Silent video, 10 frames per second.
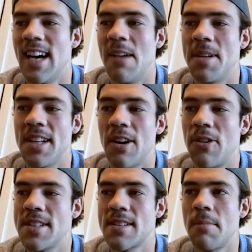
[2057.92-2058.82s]

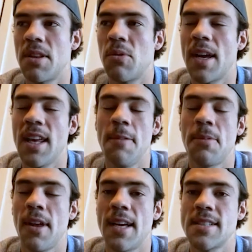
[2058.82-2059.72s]
way he
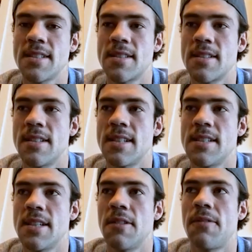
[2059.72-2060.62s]
plays, is it's
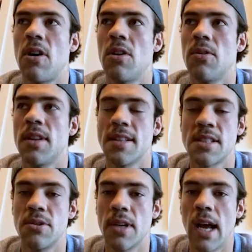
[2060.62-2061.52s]
easy to follow and
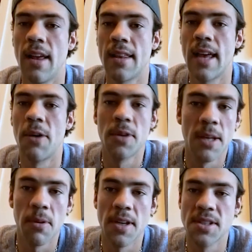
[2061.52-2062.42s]
listen to a guy like that when
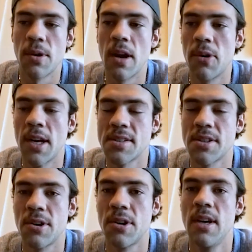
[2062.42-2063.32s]
he plays the right way.
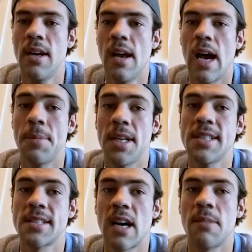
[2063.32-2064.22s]
So, I mean,
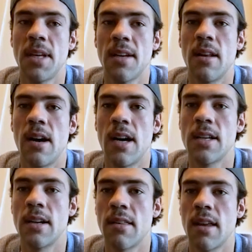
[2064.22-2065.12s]
he's taught me a lot.
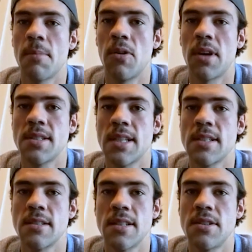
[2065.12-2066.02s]
And I think about
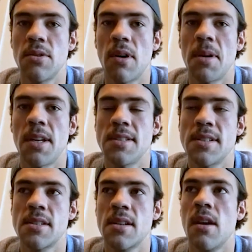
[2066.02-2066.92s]
consistency too. I mean,
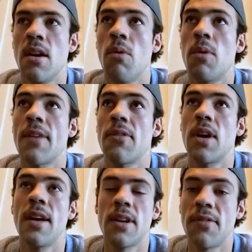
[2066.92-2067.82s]

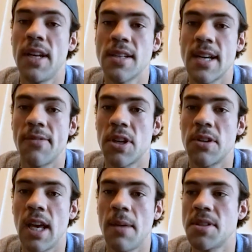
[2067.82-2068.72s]
even if he doesn't have a
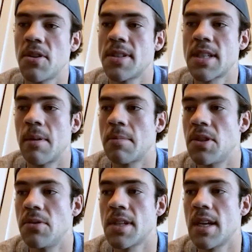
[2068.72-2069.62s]
good game, he's always coming up
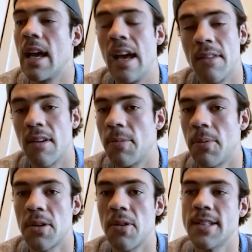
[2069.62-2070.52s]
to you and saying, hey, I thought you
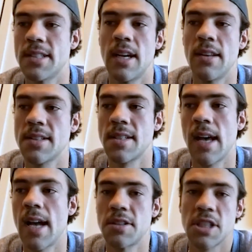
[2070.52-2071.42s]
played great tonight, this and
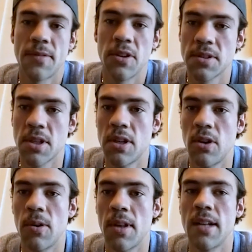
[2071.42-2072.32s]
that. And it just feels good
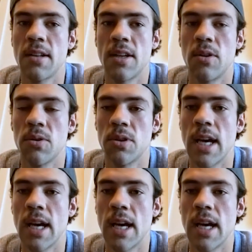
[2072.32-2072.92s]
knowing that an older